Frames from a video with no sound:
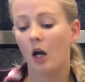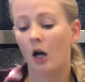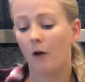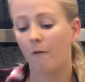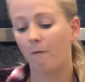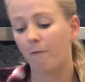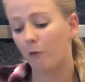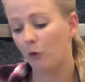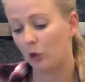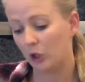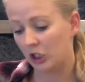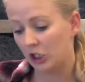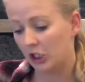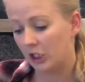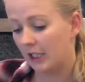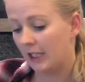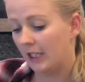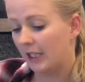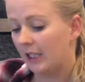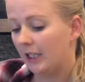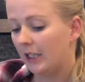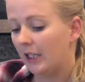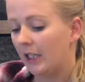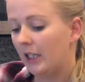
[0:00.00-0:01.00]

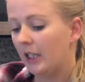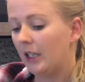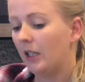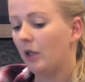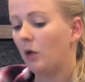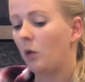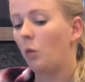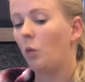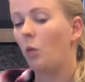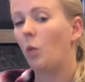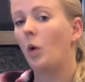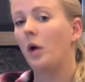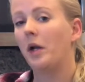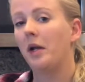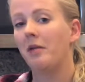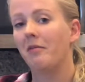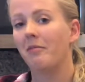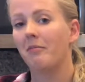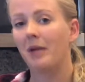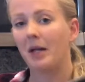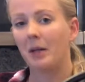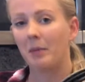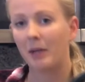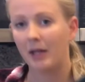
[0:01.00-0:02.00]
Unfortunately, one
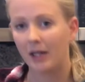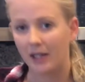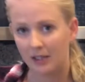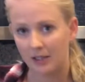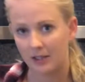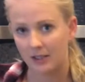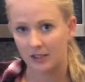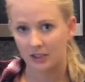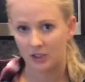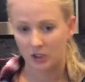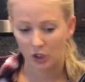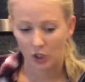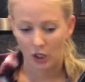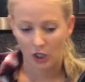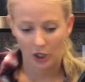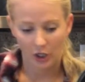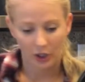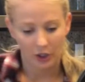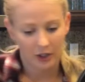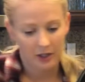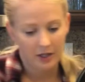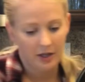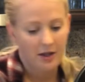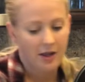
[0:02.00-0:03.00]
of my pans is
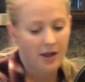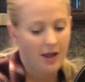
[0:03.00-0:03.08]
dark